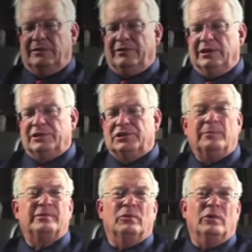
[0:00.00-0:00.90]
Of all the
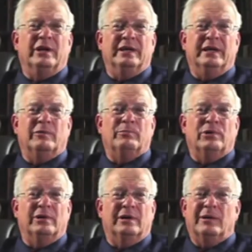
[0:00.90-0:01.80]
ships that went down at
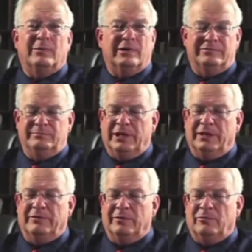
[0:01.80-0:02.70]
Pearl Harbor, many
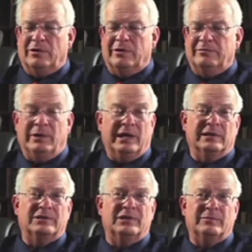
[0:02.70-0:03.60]
of them were
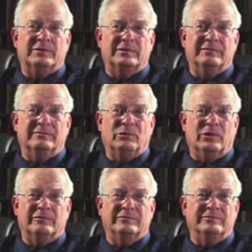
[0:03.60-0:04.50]
battleships,
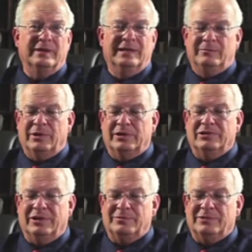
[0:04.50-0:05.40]
important big
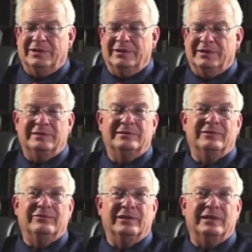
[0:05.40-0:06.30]
ships in the, the
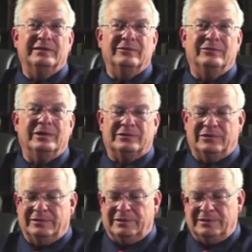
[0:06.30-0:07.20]
fleet, the
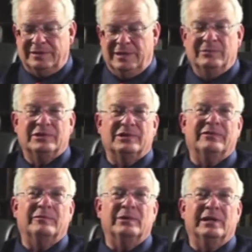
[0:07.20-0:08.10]
Western uh,
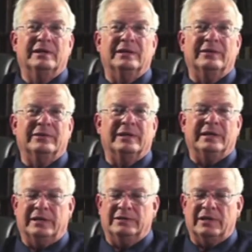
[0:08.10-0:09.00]
Pacific Fleet of the
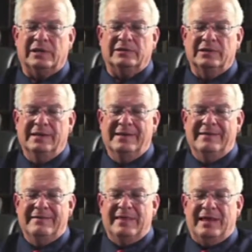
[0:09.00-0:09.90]
United States,
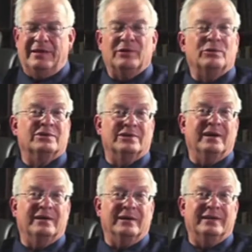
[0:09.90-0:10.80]
uh, that were
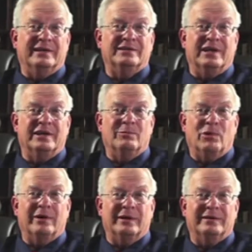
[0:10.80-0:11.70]
sunk on that Sunday
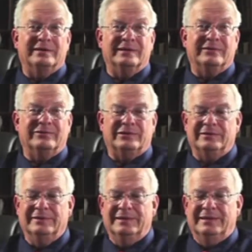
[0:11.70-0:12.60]
morning of uh,
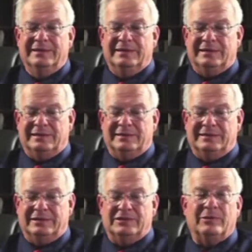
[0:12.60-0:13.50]
uh
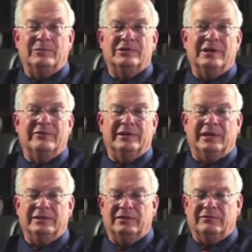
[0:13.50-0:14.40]
December 7,
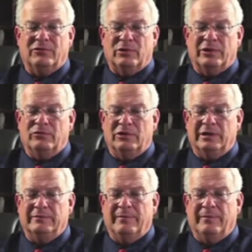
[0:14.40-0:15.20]
1941.